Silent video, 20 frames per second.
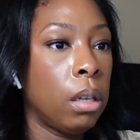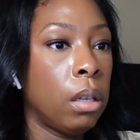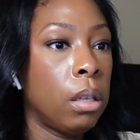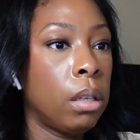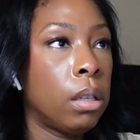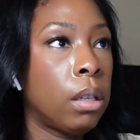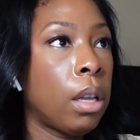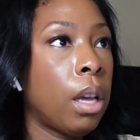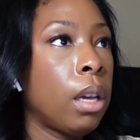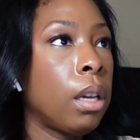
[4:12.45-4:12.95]

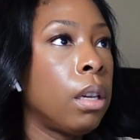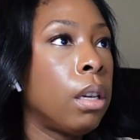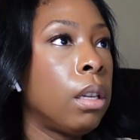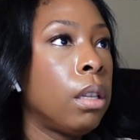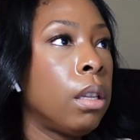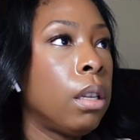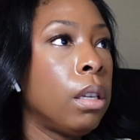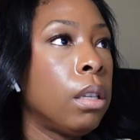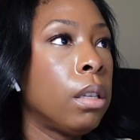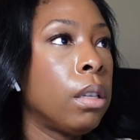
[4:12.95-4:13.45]
Is that
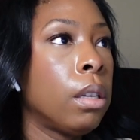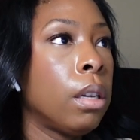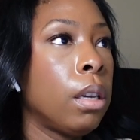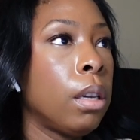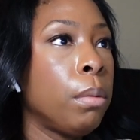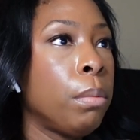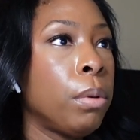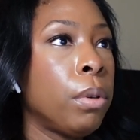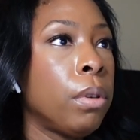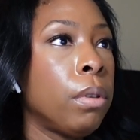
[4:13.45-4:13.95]
in this
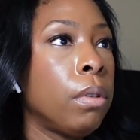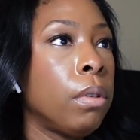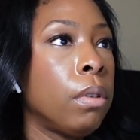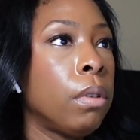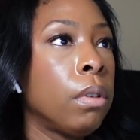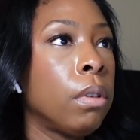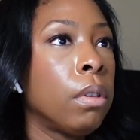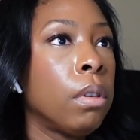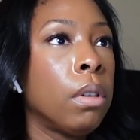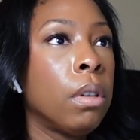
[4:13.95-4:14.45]
table?
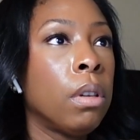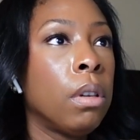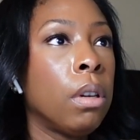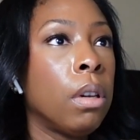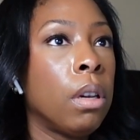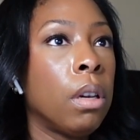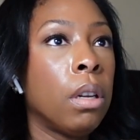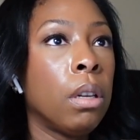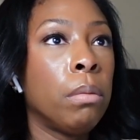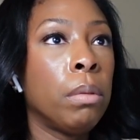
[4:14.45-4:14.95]

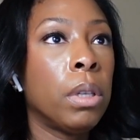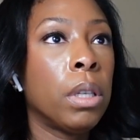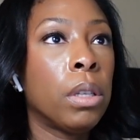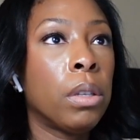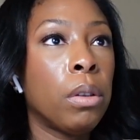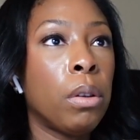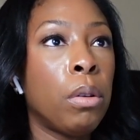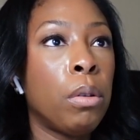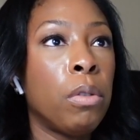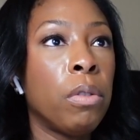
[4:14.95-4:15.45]
And I'm
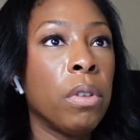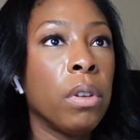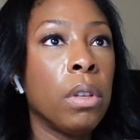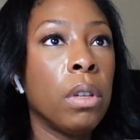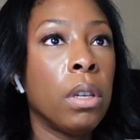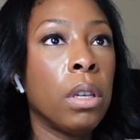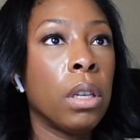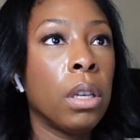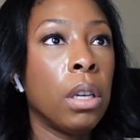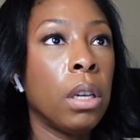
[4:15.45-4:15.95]
just
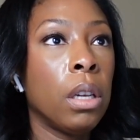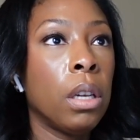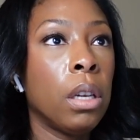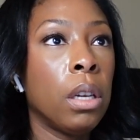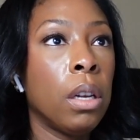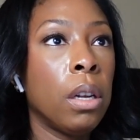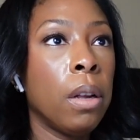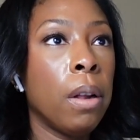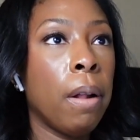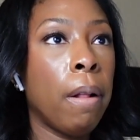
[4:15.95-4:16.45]

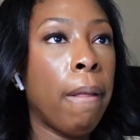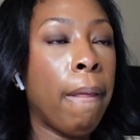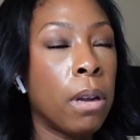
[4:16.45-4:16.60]
overlooking it.